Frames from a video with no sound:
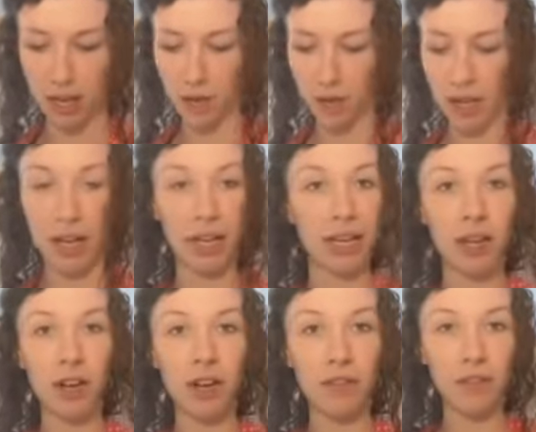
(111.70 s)
Oh, and I
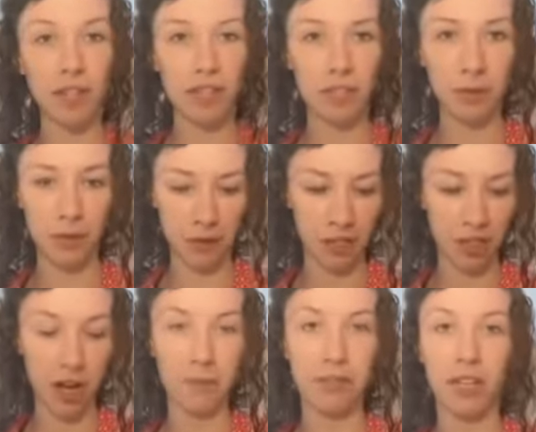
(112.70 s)
cannot forget to put my
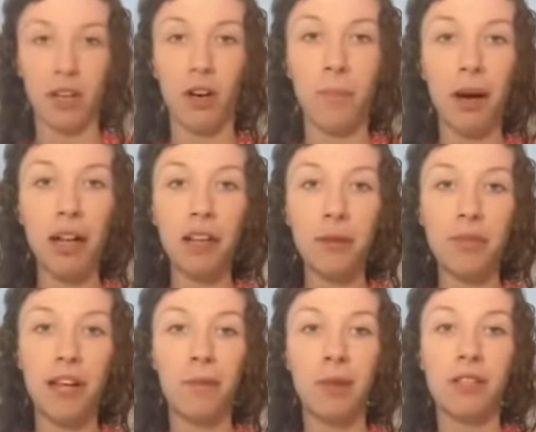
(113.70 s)
chapstick on. My
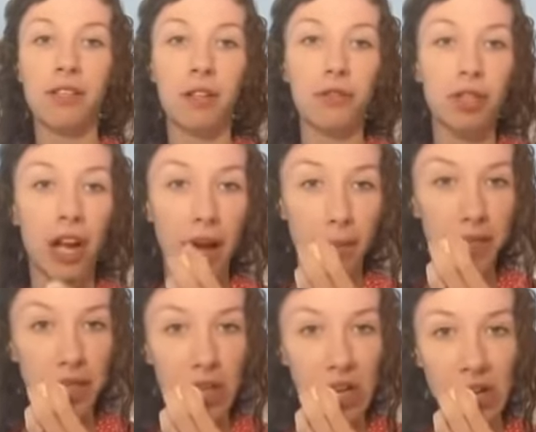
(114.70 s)
lips have been so chapped.